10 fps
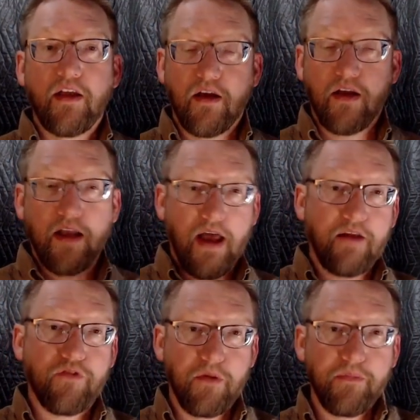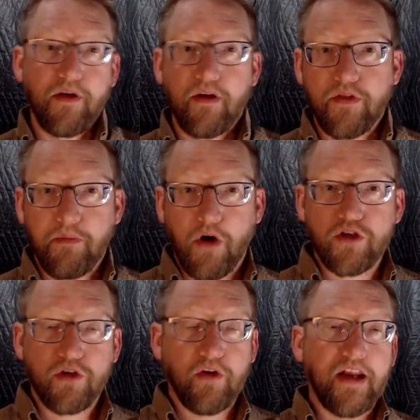Got it from the
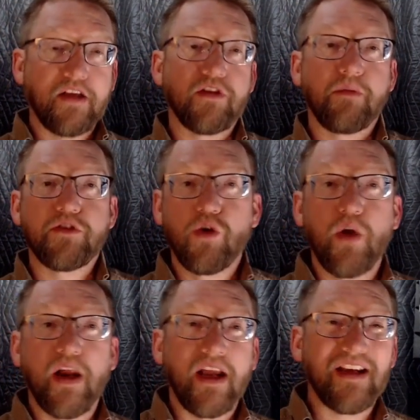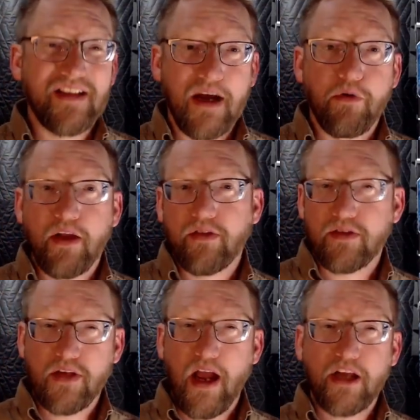marshal and ends up shooting Deborah in the
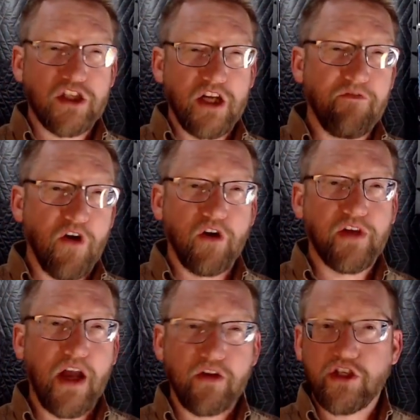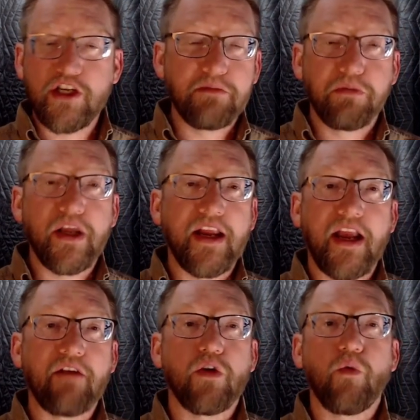side. She falls down. She's bleeding
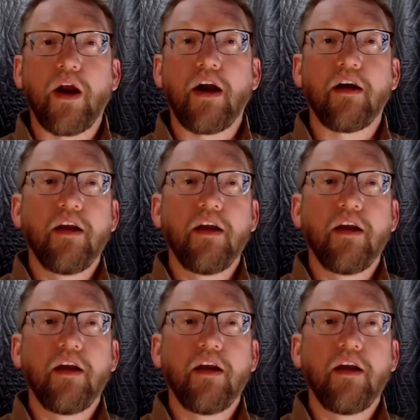everywhere.